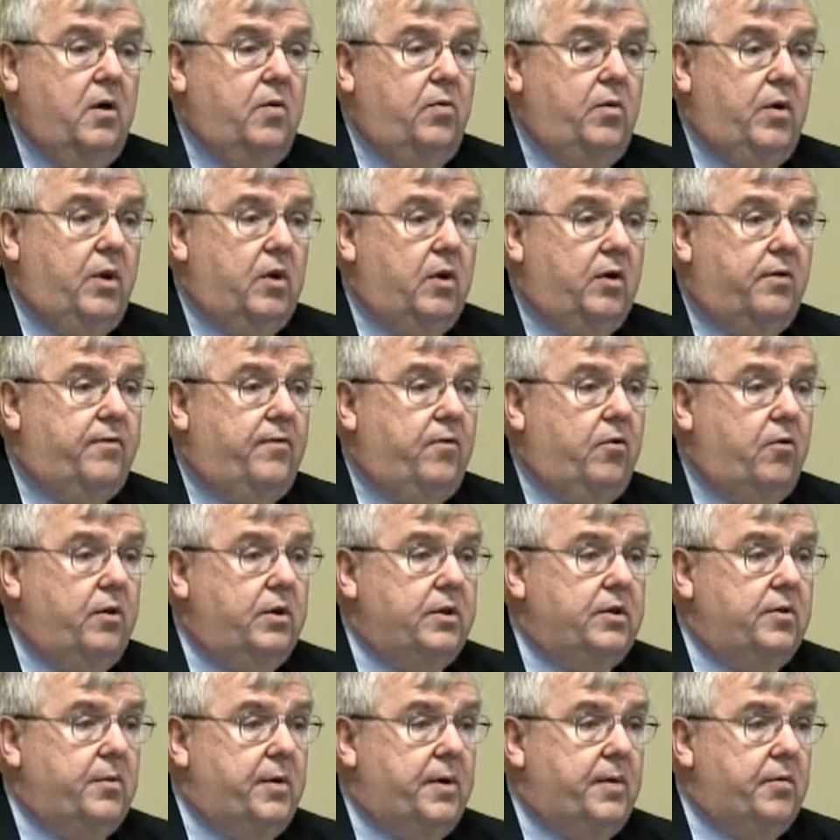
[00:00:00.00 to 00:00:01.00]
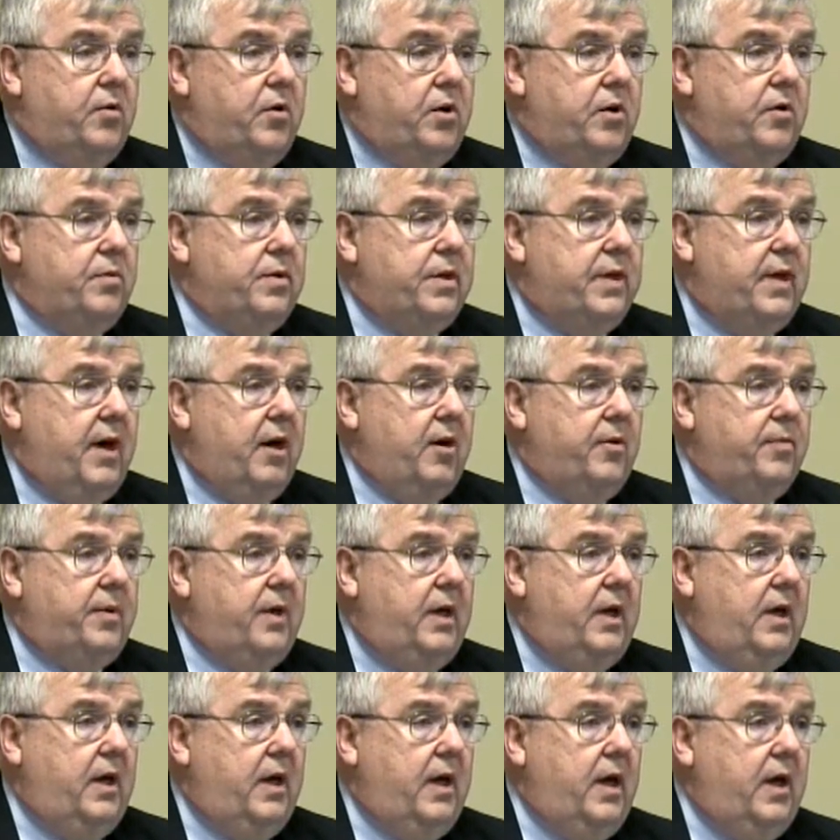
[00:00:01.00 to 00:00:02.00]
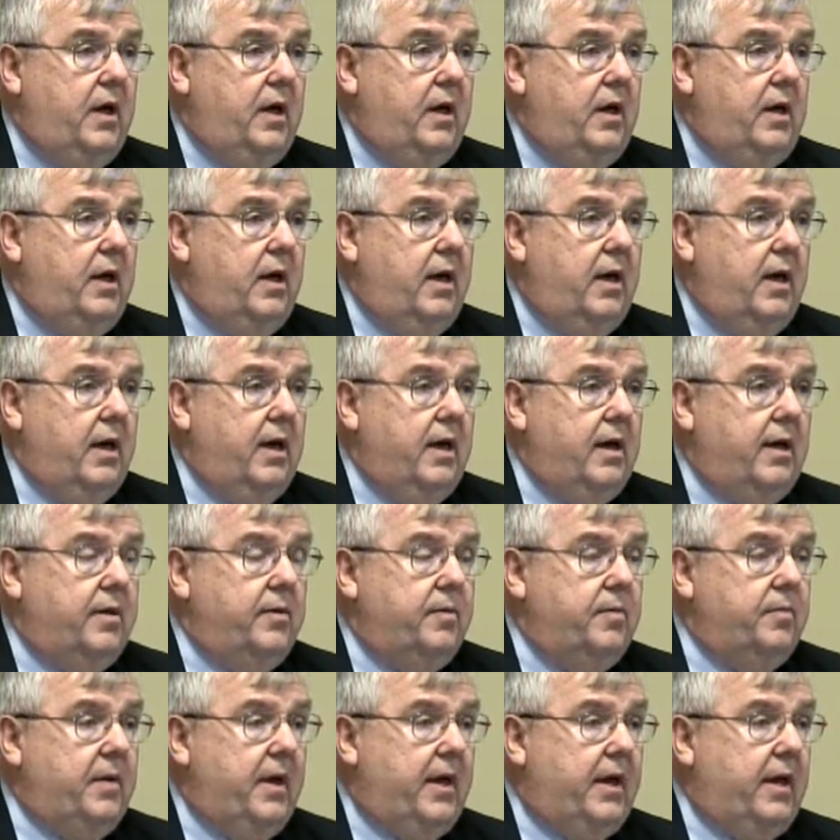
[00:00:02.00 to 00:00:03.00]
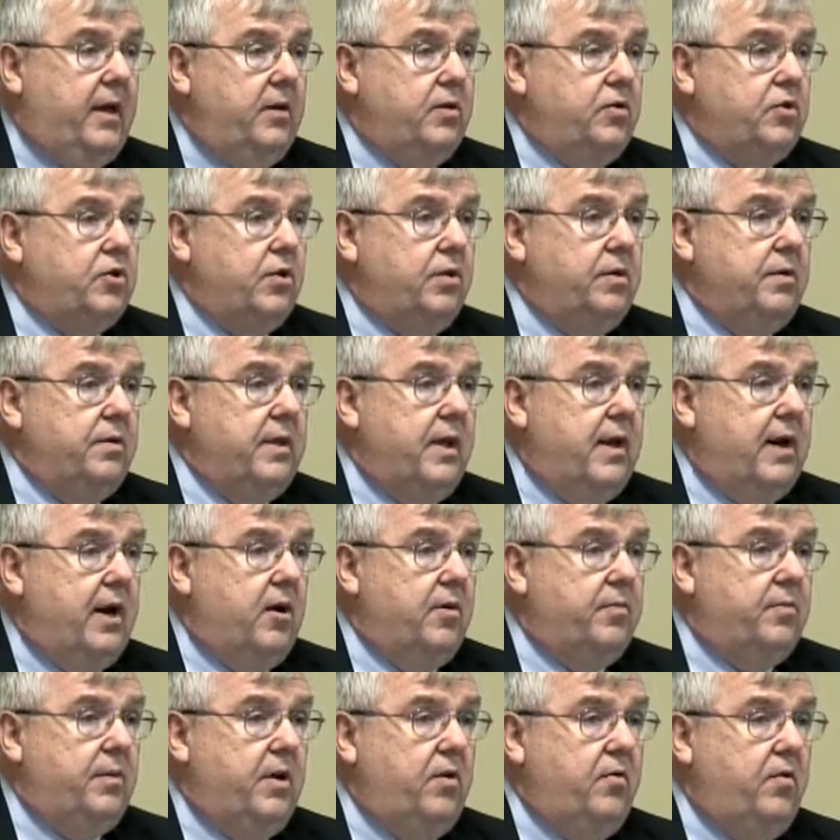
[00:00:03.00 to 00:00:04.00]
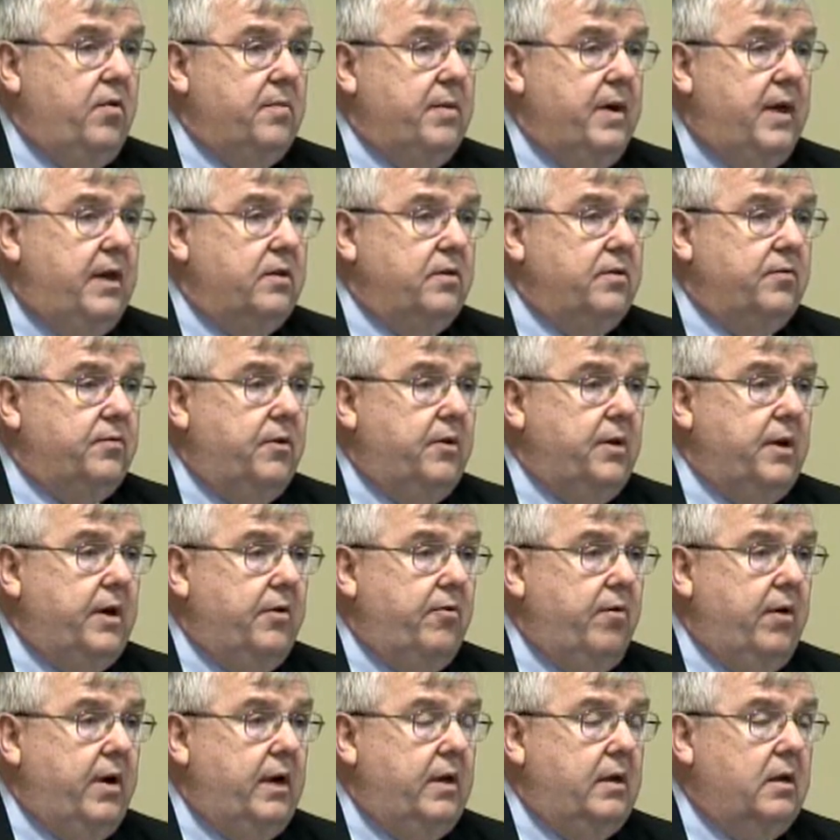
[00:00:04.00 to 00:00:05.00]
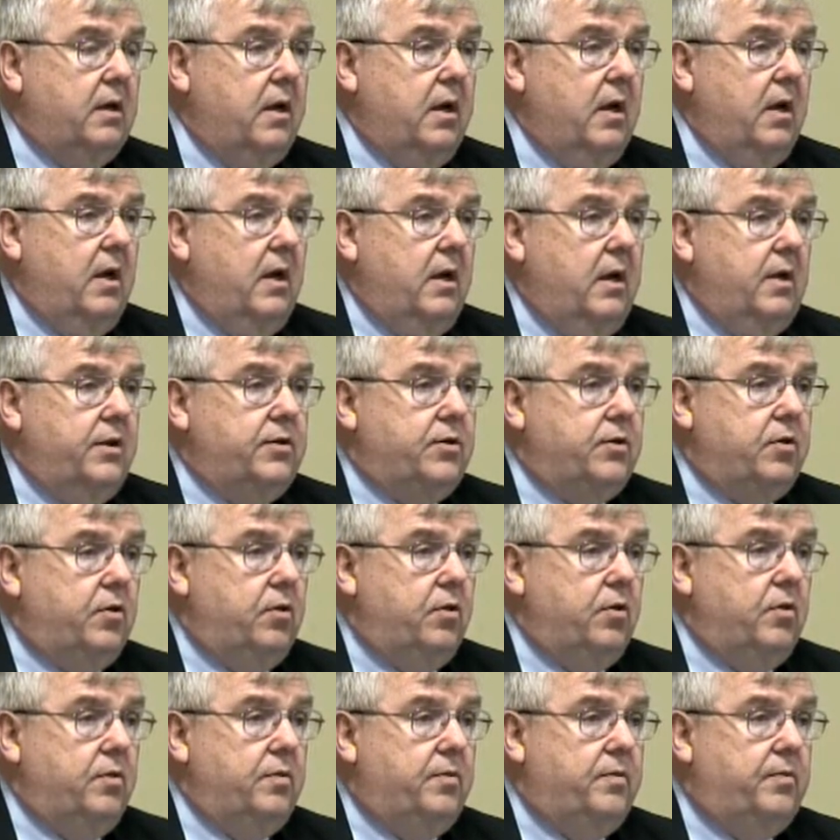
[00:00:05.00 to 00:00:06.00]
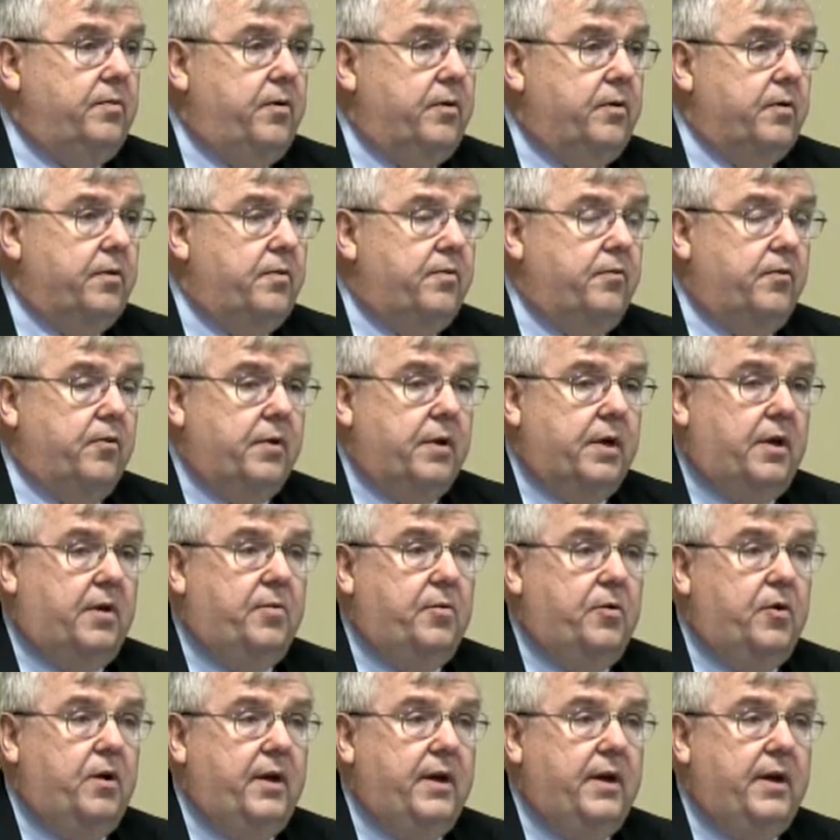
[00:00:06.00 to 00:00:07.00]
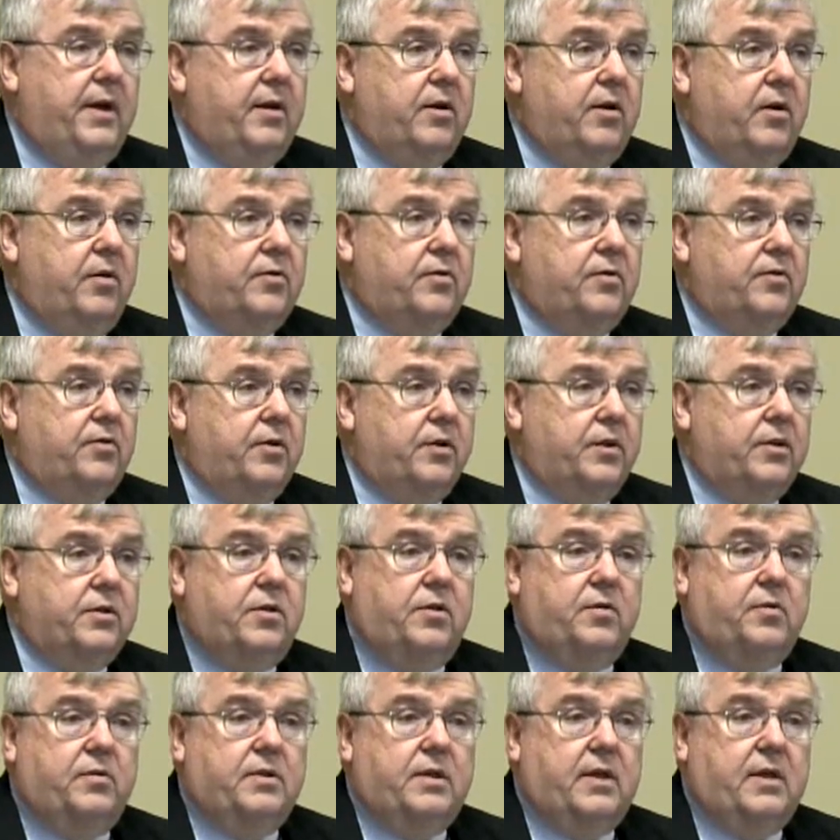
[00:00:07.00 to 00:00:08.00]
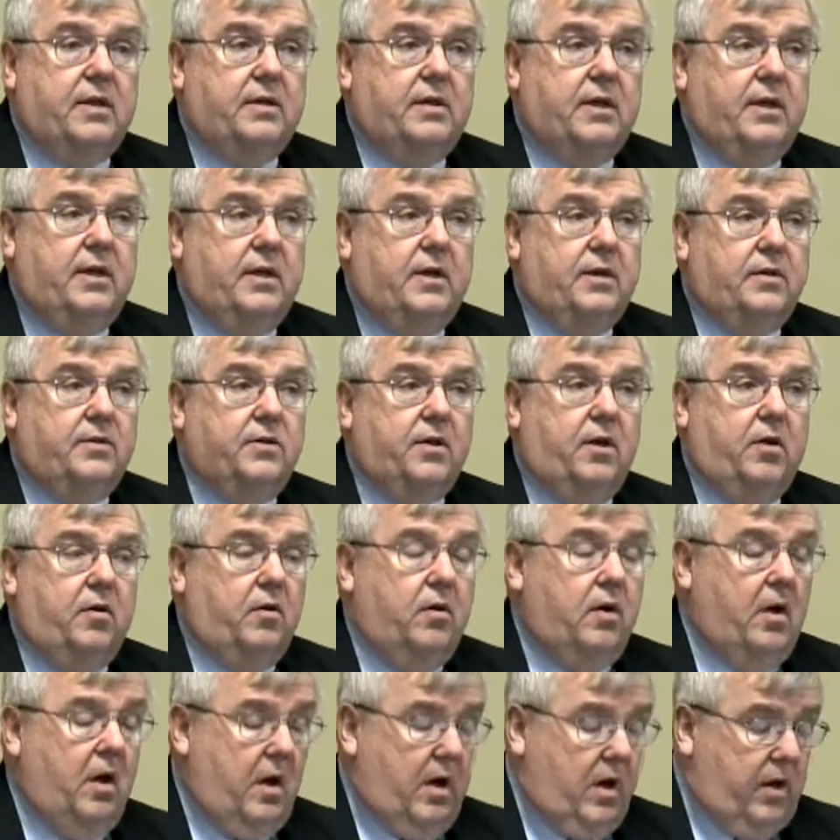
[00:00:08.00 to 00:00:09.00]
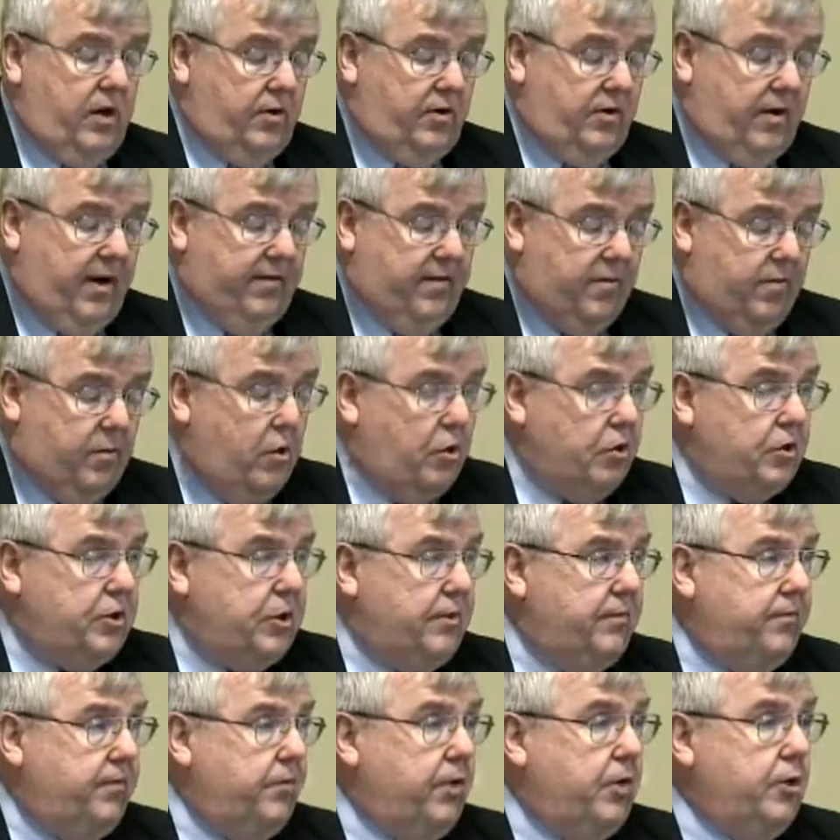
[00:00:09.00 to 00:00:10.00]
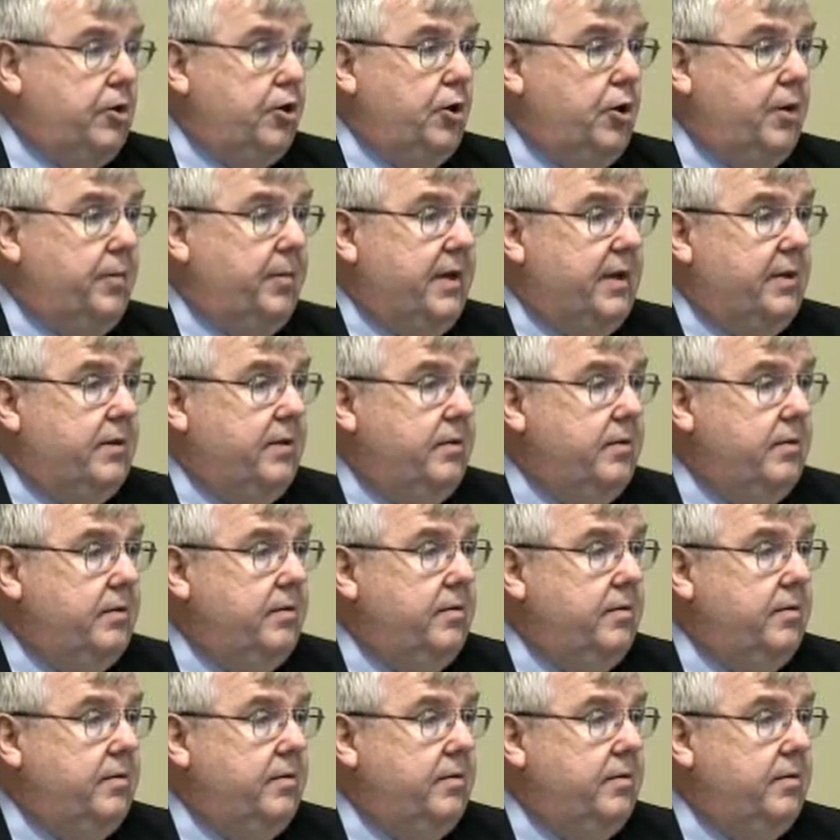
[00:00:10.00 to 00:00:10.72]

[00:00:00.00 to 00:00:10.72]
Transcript: We look forward to be working with the RBEA and making sure that RB remains a very great school both for the community and also for the students that attend us. So do I have a motion for adjournment?